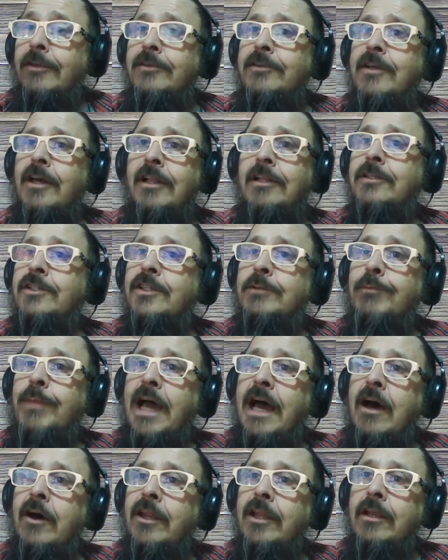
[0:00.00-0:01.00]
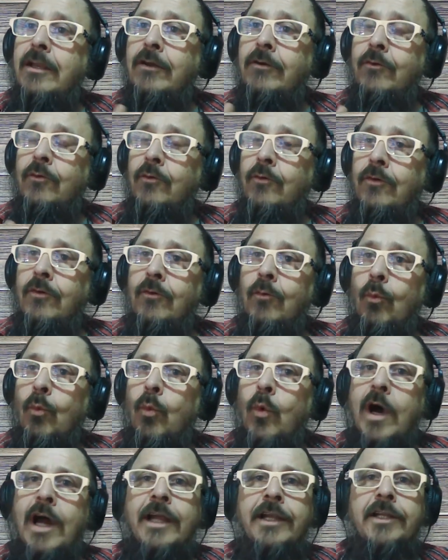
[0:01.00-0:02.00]
Tell us about it and
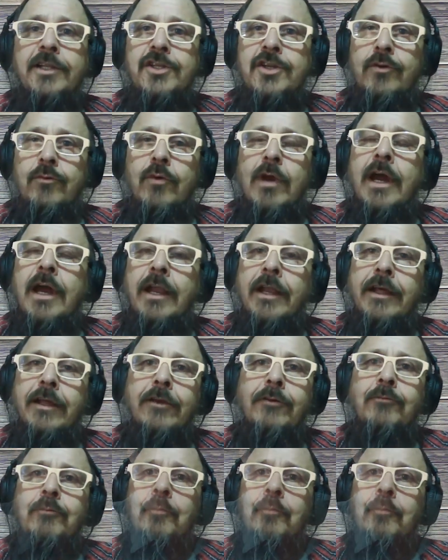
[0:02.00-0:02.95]
why did you write it?